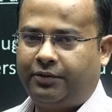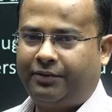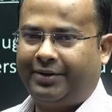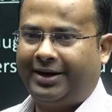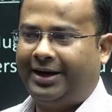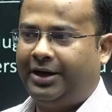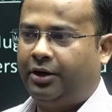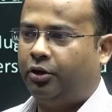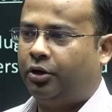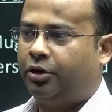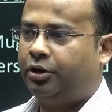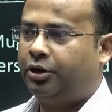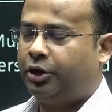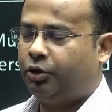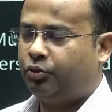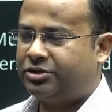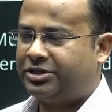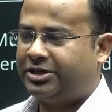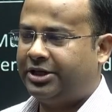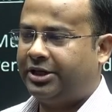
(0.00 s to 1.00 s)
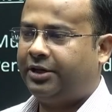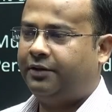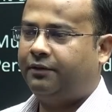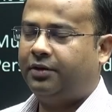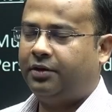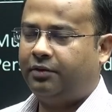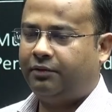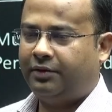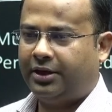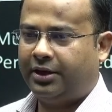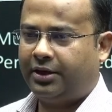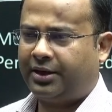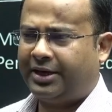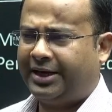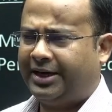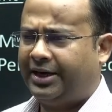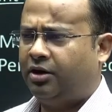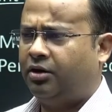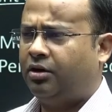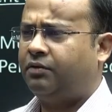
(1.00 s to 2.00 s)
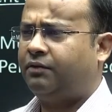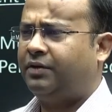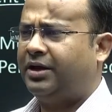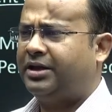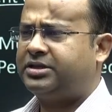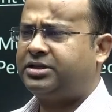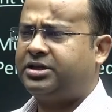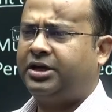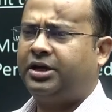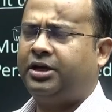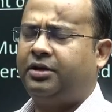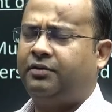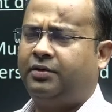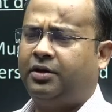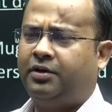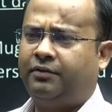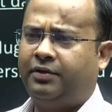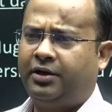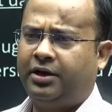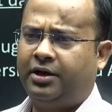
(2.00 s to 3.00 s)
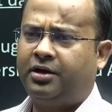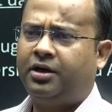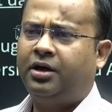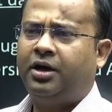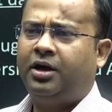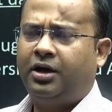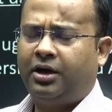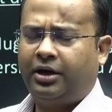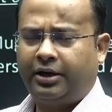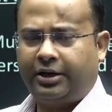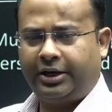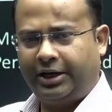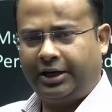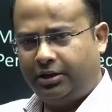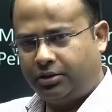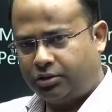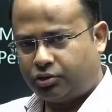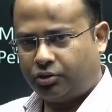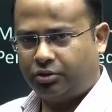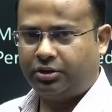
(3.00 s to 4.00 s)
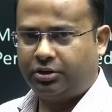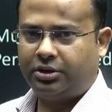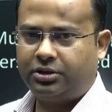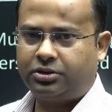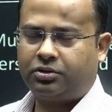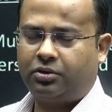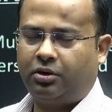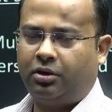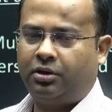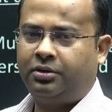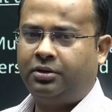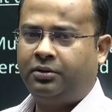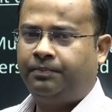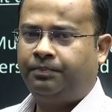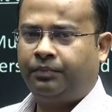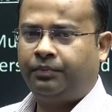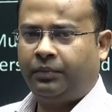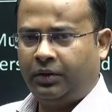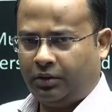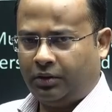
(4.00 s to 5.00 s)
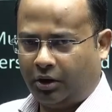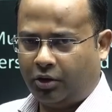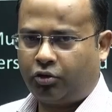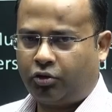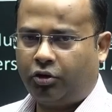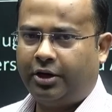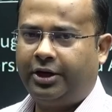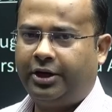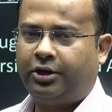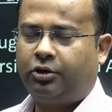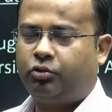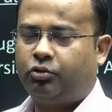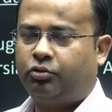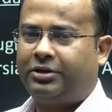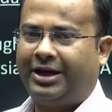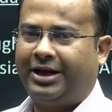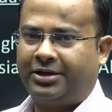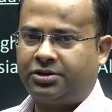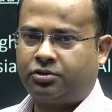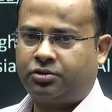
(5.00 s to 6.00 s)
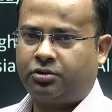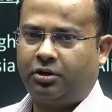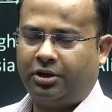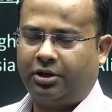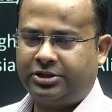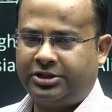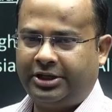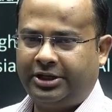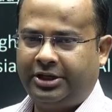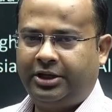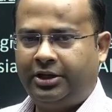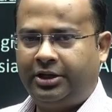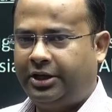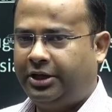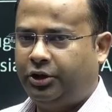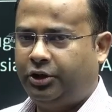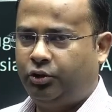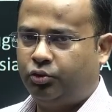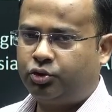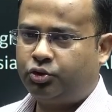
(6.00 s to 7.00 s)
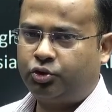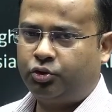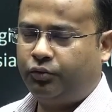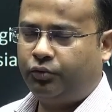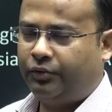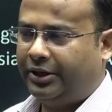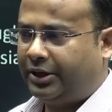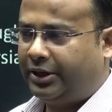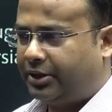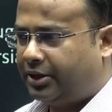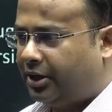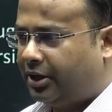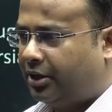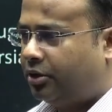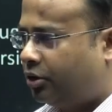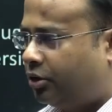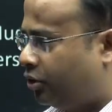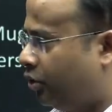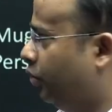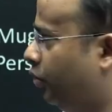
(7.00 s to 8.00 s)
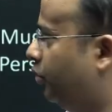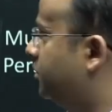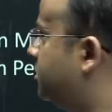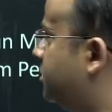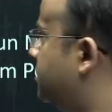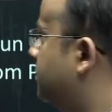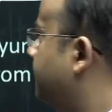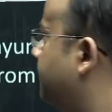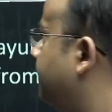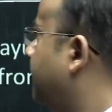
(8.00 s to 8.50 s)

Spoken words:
white, on Tuesday he will wear red, on Wednesday he will wear green. So this on, according to the astrology, he used to wear the clothes.